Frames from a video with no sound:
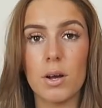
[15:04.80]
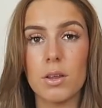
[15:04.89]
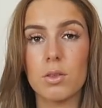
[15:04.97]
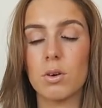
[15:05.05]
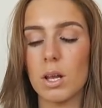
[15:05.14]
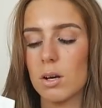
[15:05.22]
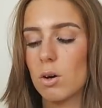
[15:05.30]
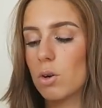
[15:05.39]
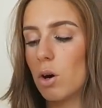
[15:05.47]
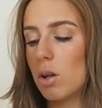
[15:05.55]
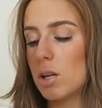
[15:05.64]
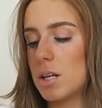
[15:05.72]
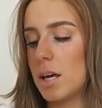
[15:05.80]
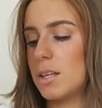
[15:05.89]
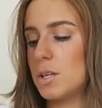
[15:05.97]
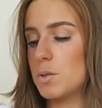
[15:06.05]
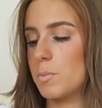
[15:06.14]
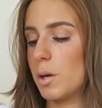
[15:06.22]
and I thought like on holiday
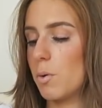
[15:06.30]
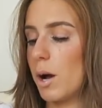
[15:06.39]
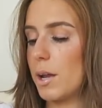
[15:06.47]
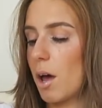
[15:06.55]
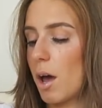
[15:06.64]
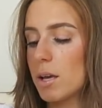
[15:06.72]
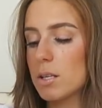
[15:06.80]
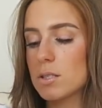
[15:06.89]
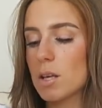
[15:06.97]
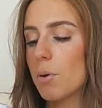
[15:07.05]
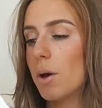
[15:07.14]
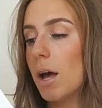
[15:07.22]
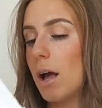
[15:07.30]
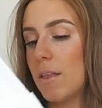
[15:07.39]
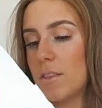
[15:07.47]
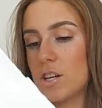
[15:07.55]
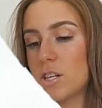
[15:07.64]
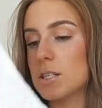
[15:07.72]
these would be quite nice so
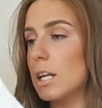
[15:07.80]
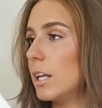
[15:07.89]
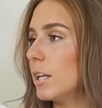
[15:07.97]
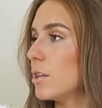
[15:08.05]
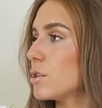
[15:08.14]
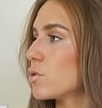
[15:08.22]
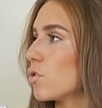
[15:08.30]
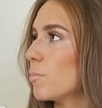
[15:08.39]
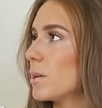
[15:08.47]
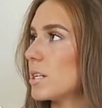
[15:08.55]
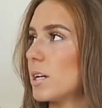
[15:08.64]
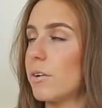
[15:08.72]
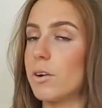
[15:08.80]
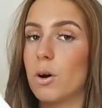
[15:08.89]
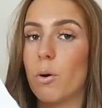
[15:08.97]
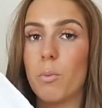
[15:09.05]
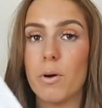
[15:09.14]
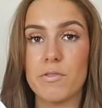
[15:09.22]
they're just a linen sort of
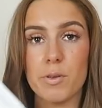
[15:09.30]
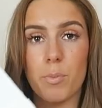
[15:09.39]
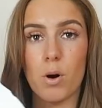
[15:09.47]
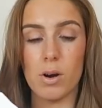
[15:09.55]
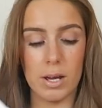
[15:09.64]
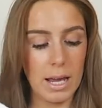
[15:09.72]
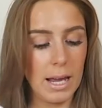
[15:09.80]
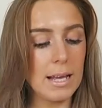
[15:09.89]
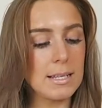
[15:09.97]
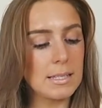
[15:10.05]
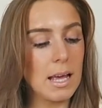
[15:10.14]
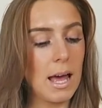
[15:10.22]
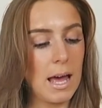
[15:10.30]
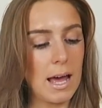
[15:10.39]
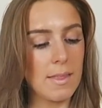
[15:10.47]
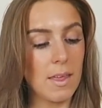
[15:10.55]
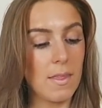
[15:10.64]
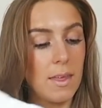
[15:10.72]
material with the pockets
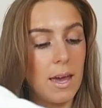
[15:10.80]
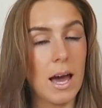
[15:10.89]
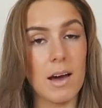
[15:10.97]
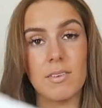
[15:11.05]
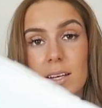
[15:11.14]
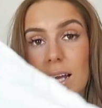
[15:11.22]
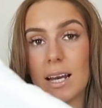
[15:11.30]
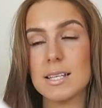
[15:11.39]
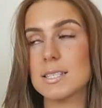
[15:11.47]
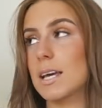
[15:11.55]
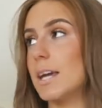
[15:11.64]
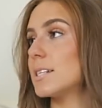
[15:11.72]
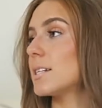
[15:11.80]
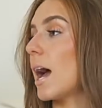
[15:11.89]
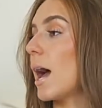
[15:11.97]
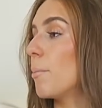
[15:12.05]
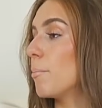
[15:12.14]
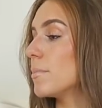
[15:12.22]
and then they have like elasticated
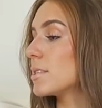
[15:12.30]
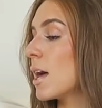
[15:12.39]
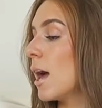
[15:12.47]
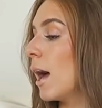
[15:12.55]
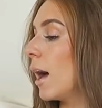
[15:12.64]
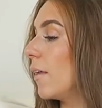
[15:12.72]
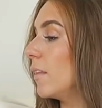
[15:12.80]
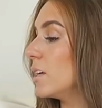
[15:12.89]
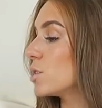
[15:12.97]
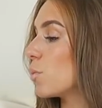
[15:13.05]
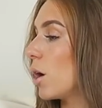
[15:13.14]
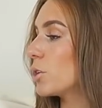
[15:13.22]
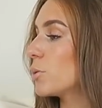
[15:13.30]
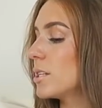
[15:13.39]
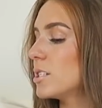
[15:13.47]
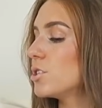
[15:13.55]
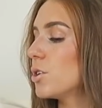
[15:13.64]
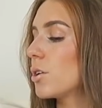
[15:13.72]
hems and these were
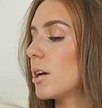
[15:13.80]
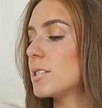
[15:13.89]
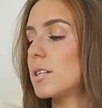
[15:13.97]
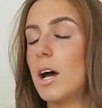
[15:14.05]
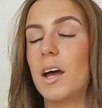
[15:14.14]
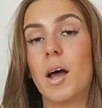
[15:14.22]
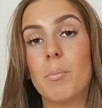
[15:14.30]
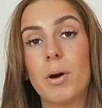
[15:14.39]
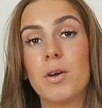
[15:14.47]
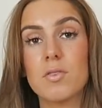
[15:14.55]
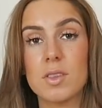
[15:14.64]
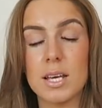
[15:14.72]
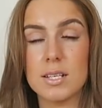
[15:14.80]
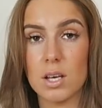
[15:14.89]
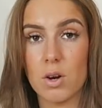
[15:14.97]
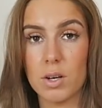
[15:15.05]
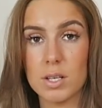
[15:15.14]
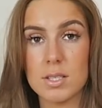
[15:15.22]
22.99 and both of these I
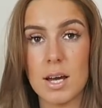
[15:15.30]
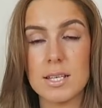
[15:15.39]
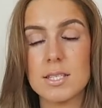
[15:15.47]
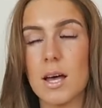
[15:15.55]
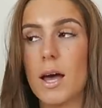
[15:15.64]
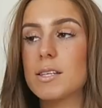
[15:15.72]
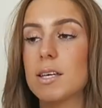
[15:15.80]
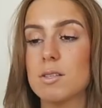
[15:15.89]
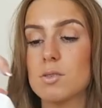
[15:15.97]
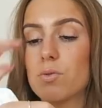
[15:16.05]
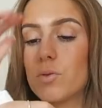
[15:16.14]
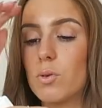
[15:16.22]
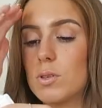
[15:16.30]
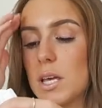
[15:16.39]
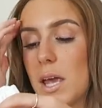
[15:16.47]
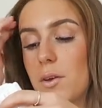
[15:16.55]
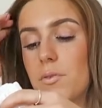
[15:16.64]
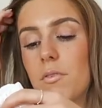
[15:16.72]
got in a size 13 to
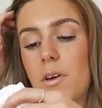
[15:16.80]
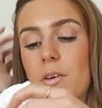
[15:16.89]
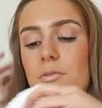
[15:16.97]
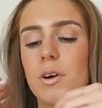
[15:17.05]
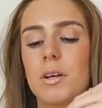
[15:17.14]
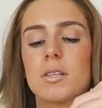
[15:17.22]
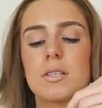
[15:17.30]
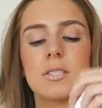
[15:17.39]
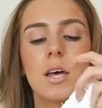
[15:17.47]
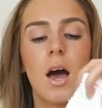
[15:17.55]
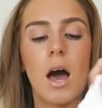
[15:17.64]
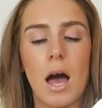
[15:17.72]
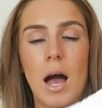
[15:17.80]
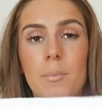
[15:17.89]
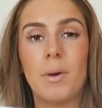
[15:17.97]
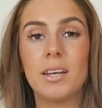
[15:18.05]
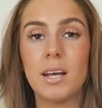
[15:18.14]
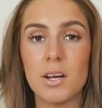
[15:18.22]
14 for reference um,
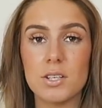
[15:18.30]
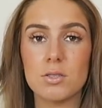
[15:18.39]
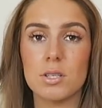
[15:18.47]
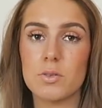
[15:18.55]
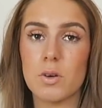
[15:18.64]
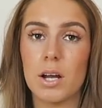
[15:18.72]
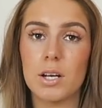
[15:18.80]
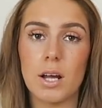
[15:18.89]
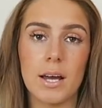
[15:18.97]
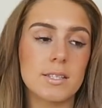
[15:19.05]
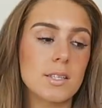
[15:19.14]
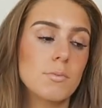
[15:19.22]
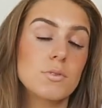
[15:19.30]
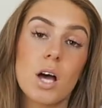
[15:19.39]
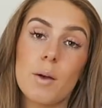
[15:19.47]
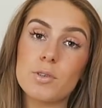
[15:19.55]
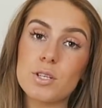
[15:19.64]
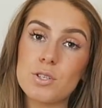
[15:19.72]
and yeah I just thought these are kind of nice
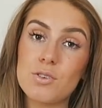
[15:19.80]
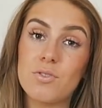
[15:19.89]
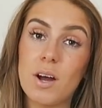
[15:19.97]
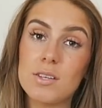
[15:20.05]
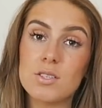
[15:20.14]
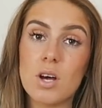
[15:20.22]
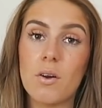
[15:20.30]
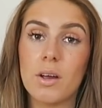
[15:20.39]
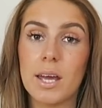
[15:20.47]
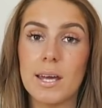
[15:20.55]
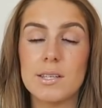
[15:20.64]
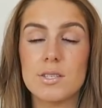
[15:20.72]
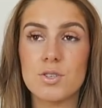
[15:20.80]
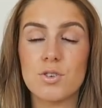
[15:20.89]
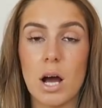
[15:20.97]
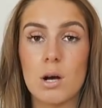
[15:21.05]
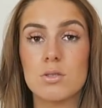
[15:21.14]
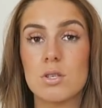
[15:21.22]
sometimes I do find Zara Kids
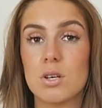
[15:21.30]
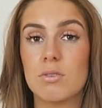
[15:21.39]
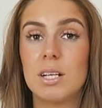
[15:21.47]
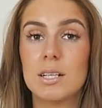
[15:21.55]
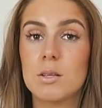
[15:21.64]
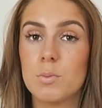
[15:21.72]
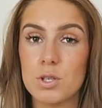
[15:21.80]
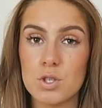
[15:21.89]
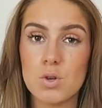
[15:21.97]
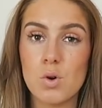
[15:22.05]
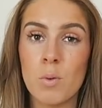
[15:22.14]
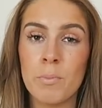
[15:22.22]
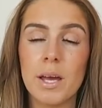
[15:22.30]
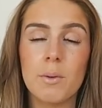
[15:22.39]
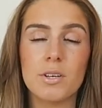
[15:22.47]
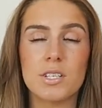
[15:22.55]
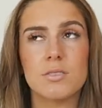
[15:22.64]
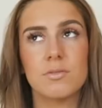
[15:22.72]
trousers are a little bit short on me
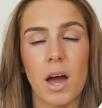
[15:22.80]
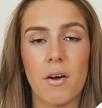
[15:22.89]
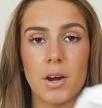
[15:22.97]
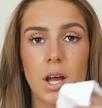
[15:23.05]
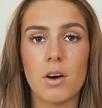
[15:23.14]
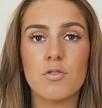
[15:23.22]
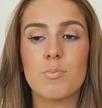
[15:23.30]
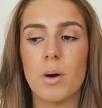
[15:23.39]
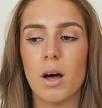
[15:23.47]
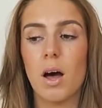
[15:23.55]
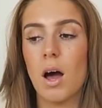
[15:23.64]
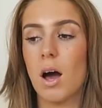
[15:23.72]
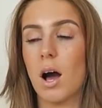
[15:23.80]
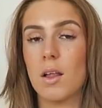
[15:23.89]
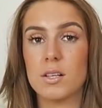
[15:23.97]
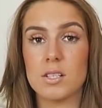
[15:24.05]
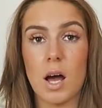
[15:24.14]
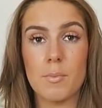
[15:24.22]
which is fair enough but
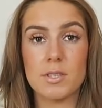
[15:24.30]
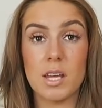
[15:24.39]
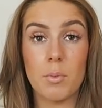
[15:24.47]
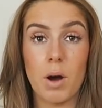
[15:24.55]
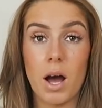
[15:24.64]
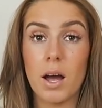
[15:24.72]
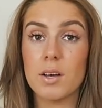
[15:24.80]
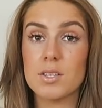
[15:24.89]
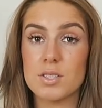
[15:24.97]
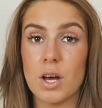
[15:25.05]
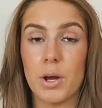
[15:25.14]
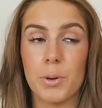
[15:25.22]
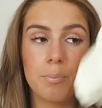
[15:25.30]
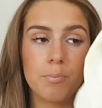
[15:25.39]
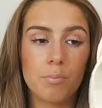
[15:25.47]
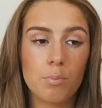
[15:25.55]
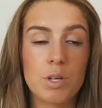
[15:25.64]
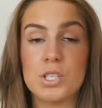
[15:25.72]
other times they work so
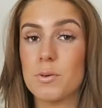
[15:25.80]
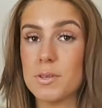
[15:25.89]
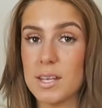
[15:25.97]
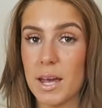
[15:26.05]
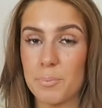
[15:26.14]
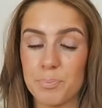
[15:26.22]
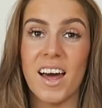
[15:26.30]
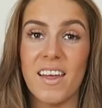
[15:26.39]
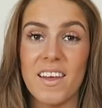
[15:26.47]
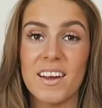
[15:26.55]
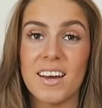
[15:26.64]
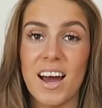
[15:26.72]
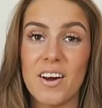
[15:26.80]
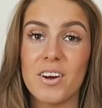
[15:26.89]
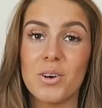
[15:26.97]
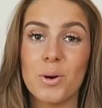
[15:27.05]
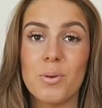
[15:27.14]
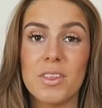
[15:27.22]
we shall see and then
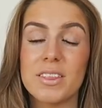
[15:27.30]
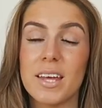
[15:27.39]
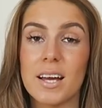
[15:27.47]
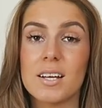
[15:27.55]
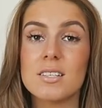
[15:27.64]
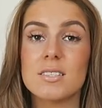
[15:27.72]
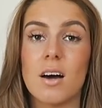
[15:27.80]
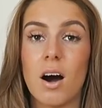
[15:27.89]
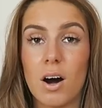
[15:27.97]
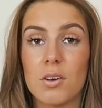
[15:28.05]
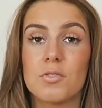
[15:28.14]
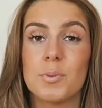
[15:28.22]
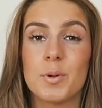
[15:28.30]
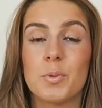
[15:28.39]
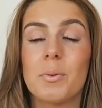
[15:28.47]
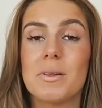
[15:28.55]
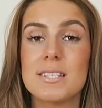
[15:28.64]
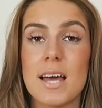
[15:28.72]
carrying on with things that aren't from the
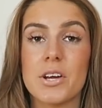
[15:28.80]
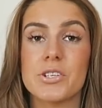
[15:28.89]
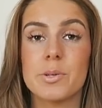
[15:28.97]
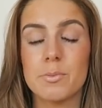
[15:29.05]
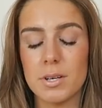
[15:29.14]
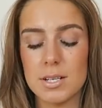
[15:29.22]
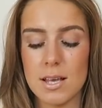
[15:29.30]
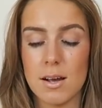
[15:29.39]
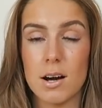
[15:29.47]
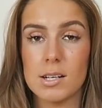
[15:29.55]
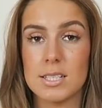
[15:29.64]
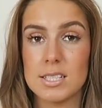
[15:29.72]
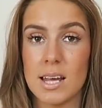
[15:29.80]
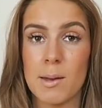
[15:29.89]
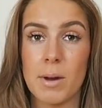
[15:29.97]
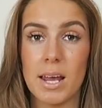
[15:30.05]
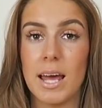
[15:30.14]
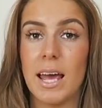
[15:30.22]
women's section because I can't stay in
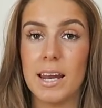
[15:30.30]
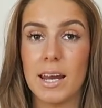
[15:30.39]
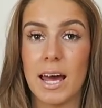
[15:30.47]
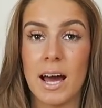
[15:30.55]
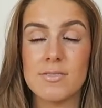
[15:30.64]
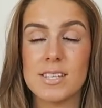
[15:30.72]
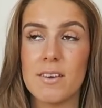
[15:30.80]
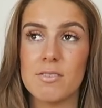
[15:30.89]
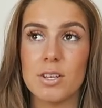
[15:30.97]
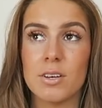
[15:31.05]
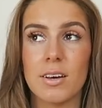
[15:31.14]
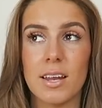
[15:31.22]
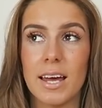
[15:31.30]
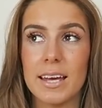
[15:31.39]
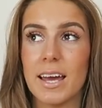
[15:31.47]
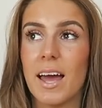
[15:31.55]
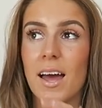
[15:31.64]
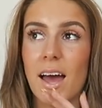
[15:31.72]
my lane and I have to have a look at
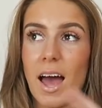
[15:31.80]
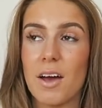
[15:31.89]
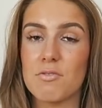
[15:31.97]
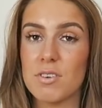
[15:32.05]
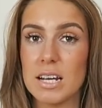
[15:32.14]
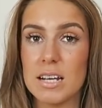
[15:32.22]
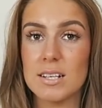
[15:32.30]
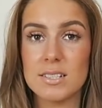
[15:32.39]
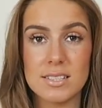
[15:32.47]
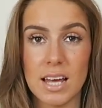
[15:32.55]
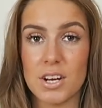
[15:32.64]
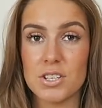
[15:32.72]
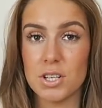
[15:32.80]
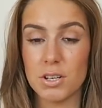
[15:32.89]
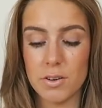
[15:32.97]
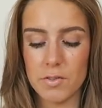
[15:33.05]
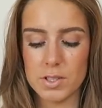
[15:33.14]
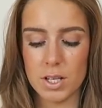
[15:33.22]
like every
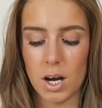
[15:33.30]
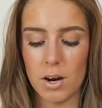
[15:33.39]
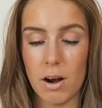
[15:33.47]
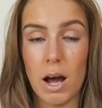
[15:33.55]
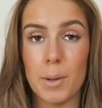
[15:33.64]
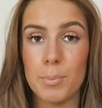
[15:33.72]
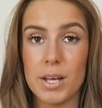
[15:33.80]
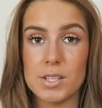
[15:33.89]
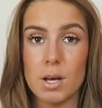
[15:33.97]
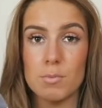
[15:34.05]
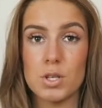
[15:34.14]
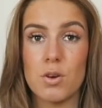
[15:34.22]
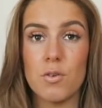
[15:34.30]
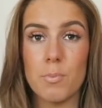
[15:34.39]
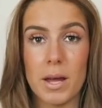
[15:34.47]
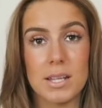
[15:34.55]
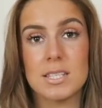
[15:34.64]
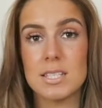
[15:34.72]
section of Zara. I picked up two
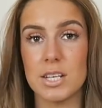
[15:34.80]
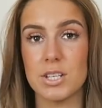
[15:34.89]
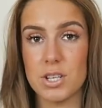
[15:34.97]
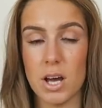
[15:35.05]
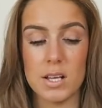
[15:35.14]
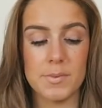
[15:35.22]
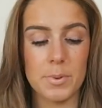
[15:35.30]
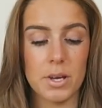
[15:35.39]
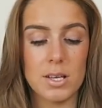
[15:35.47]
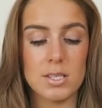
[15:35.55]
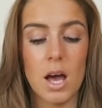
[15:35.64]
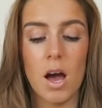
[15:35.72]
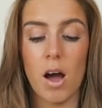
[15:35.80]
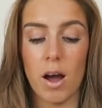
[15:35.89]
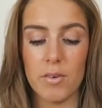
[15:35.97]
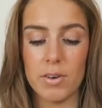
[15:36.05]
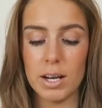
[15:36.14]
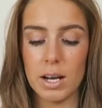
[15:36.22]
men's t-shirts because
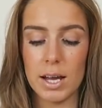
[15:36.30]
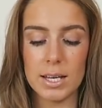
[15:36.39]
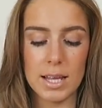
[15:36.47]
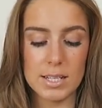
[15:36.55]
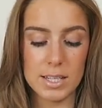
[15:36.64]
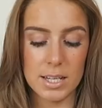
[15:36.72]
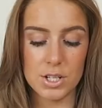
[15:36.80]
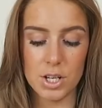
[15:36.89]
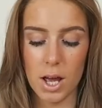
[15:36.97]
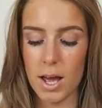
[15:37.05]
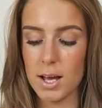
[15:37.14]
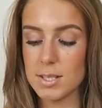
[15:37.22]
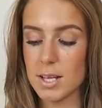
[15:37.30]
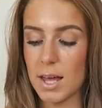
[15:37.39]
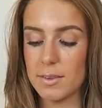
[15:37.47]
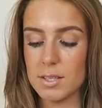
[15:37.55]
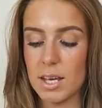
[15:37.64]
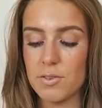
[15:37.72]
I really like their t-shirts
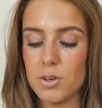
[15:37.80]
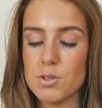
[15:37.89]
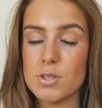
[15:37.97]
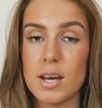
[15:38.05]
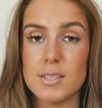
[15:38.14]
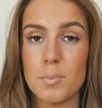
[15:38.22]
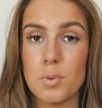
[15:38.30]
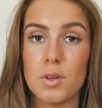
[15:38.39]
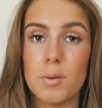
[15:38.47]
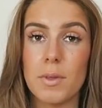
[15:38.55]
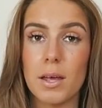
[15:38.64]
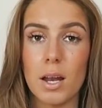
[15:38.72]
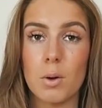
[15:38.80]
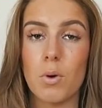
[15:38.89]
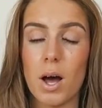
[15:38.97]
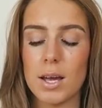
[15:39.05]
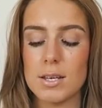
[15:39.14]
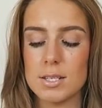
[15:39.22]
and if you size up on them they like
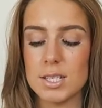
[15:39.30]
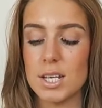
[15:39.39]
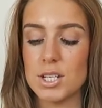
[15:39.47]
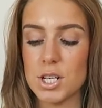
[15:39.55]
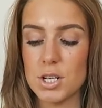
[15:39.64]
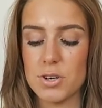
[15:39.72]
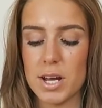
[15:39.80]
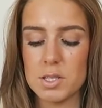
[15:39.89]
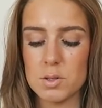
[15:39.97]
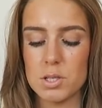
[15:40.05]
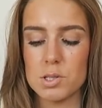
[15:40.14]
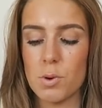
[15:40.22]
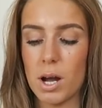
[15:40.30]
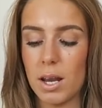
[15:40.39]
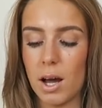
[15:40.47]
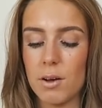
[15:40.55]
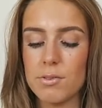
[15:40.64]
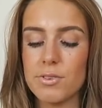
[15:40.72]
work as a t-shirt dress which is what I
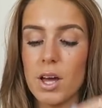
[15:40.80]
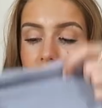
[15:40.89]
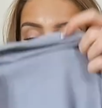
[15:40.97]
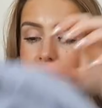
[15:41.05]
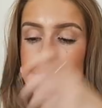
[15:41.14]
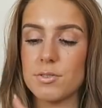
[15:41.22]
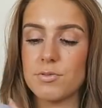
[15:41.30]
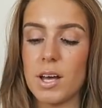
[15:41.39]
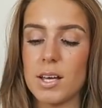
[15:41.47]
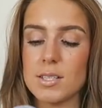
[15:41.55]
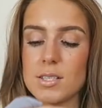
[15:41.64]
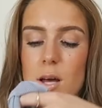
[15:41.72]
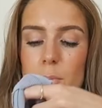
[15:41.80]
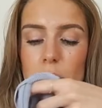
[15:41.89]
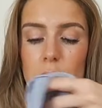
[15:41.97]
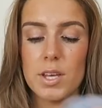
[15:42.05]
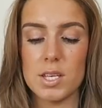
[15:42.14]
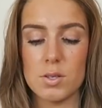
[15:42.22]
love. So first up I
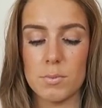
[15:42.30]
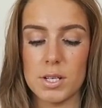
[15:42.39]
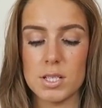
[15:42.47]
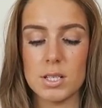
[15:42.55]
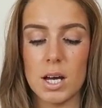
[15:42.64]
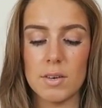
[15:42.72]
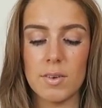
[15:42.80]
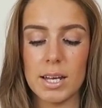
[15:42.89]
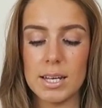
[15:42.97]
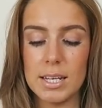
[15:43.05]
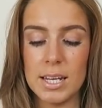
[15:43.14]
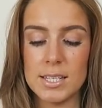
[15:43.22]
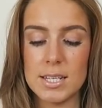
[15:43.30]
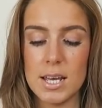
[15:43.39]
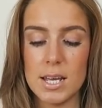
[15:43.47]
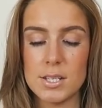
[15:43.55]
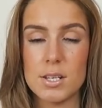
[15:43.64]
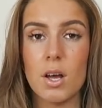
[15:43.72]
got this one which is kind of like a
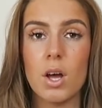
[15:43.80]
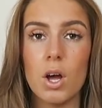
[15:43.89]
knitted